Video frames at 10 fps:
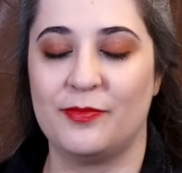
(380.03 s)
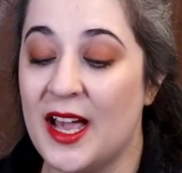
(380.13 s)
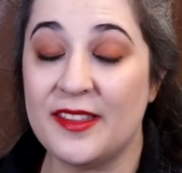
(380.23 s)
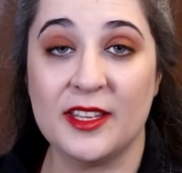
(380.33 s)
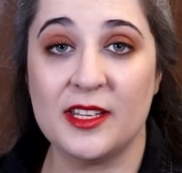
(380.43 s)

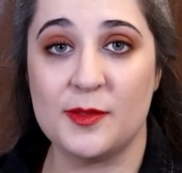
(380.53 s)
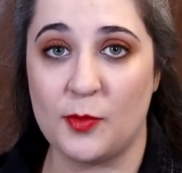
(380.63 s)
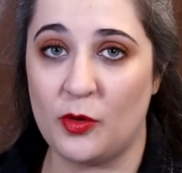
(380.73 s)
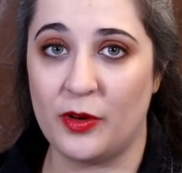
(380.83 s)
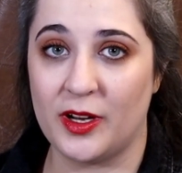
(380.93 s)
I think it's
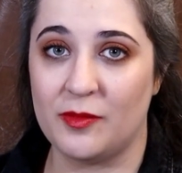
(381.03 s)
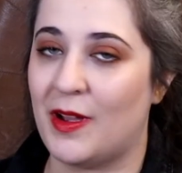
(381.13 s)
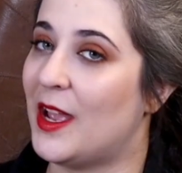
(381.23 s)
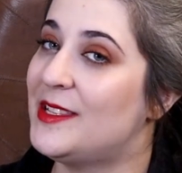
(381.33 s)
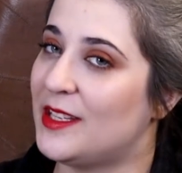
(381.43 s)
boring.
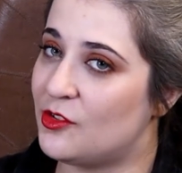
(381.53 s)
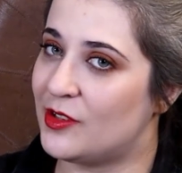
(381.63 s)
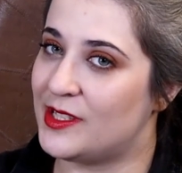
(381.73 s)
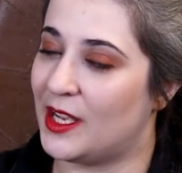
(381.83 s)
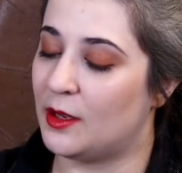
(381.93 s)
It's
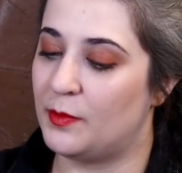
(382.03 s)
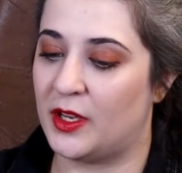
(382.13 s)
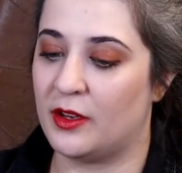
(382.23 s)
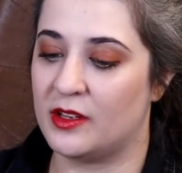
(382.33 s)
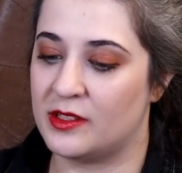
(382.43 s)
interesting
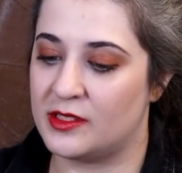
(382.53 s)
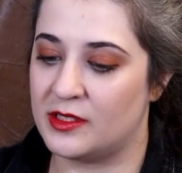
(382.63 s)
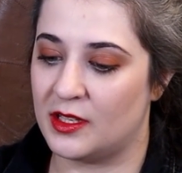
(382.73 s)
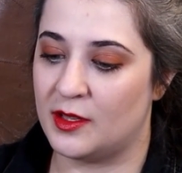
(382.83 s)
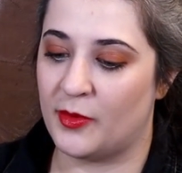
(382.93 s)
because
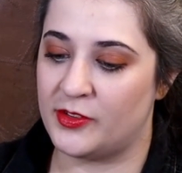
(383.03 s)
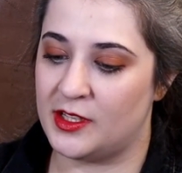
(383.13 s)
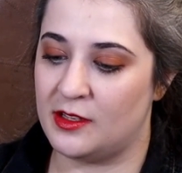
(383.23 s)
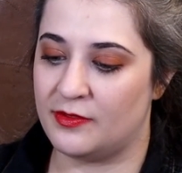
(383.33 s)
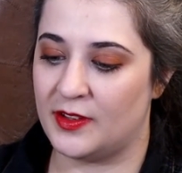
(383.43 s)
the
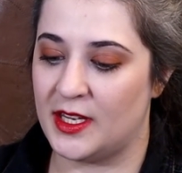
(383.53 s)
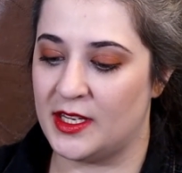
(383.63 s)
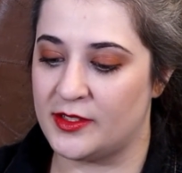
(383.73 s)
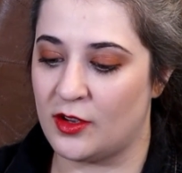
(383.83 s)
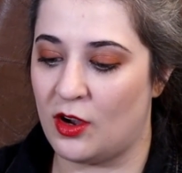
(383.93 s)
motif
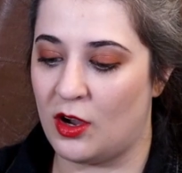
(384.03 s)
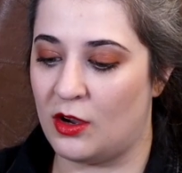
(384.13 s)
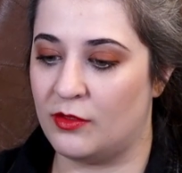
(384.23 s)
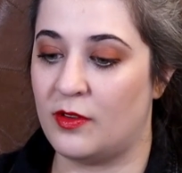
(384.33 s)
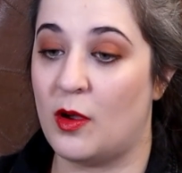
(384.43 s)
is
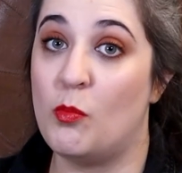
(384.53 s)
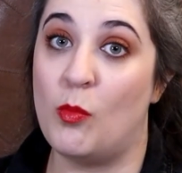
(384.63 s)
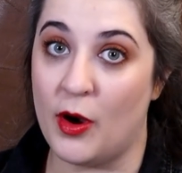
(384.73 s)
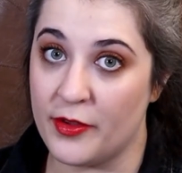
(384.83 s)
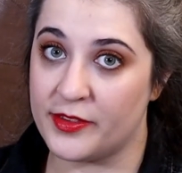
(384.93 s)
of
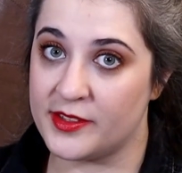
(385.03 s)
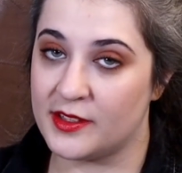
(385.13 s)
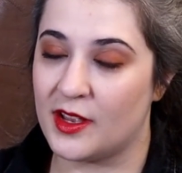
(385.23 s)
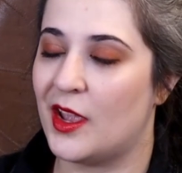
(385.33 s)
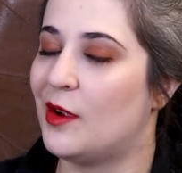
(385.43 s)

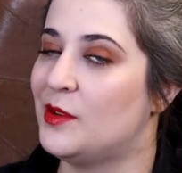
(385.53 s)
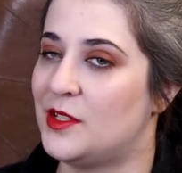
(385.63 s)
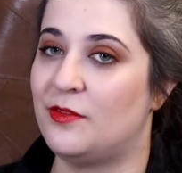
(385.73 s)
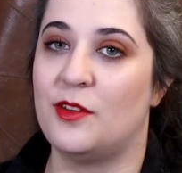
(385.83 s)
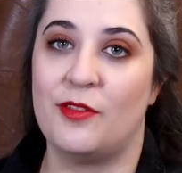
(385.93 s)
moths, which
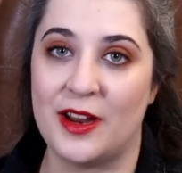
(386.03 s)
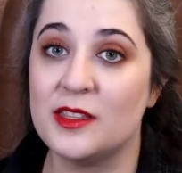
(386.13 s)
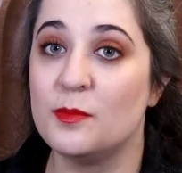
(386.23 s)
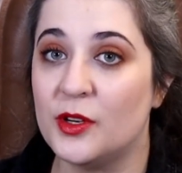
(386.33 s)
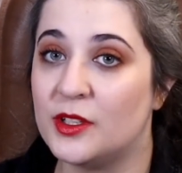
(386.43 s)
if you've read
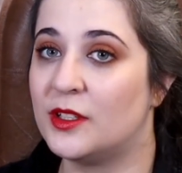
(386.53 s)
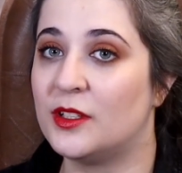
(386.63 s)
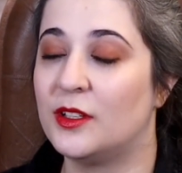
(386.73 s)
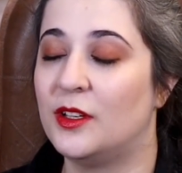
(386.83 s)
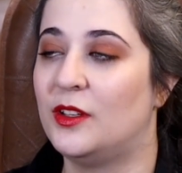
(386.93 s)
the
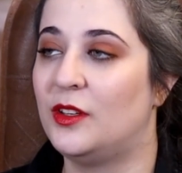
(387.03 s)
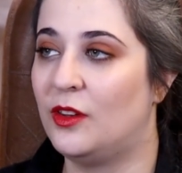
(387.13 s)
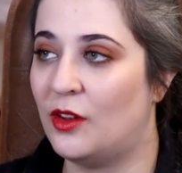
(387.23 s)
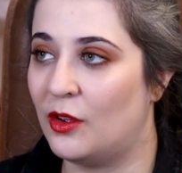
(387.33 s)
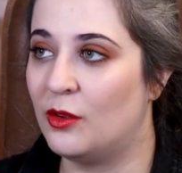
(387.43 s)
book, you
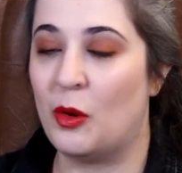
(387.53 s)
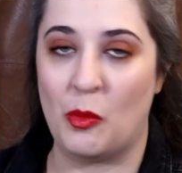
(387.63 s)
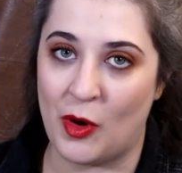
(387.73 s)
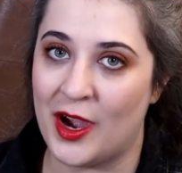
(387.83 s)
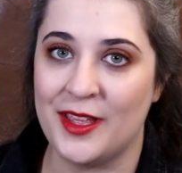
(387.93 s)
know
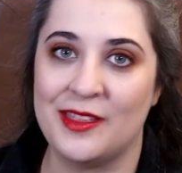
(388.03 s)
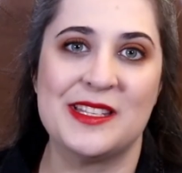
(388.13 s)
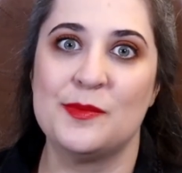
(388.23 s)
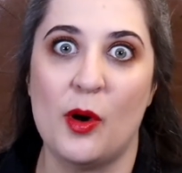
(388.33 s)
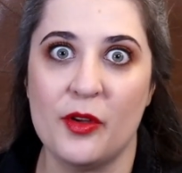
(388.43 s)
why
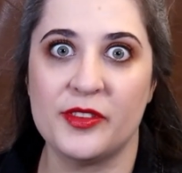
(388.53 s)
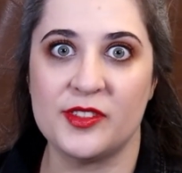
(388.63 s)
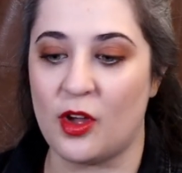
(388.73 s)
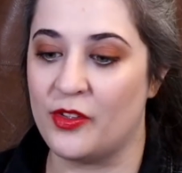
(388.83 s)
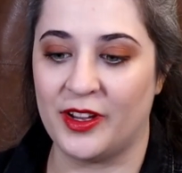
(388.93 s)
there's
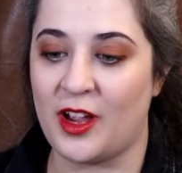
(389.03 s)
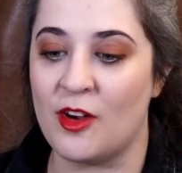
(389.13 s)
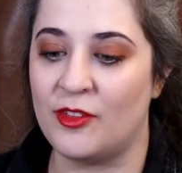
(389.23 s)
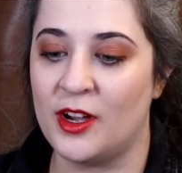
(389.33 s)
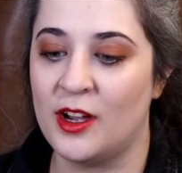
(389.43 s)
moths on the
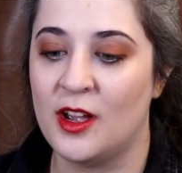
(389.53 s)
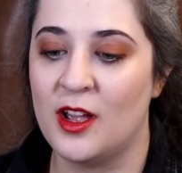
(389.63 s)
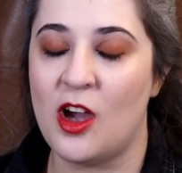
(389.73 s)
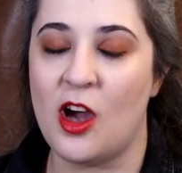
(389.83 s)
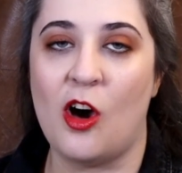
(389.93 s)
cover
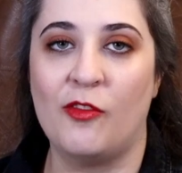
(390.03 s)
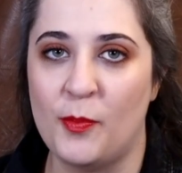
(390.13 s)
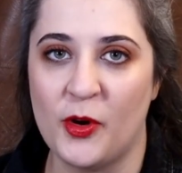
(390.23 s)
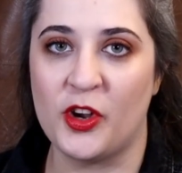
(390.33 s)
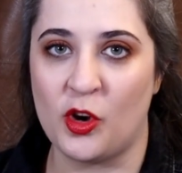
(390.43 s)
of a
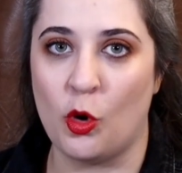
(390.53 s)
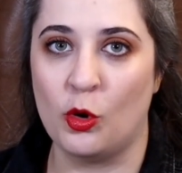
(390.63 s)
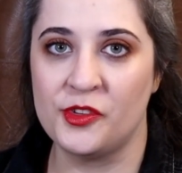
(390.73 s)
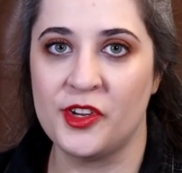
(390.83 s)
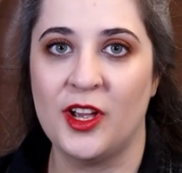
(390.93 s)
book
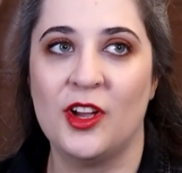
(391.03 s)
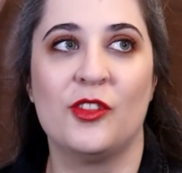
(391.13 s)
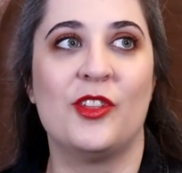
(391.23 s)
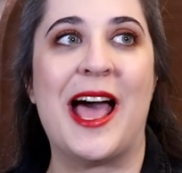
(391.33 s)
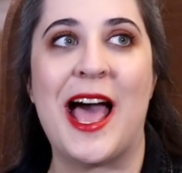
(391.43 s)
called
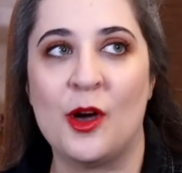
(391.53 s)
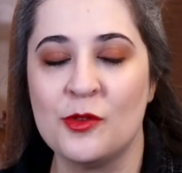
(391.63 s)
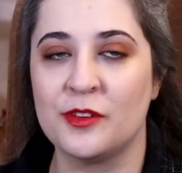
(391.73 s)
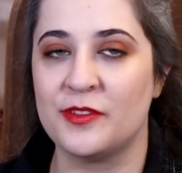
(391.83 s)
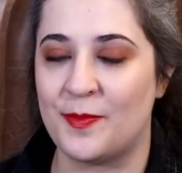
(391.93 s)
The
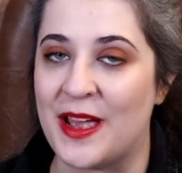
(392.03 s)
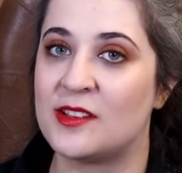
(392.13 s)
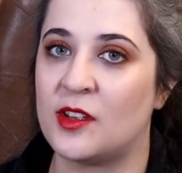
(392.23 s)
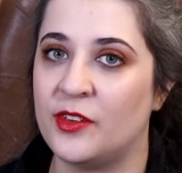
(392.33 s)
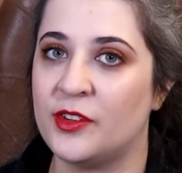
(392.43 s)
Hound of the
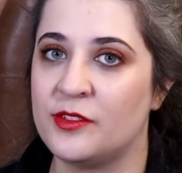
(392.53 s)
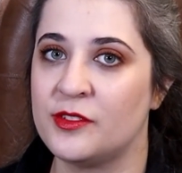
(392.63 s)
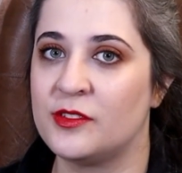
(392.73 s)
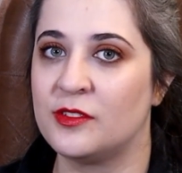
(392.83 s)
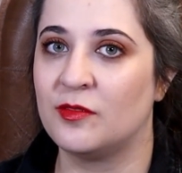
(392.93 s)

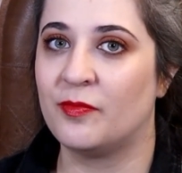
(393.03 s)
Baskervilles.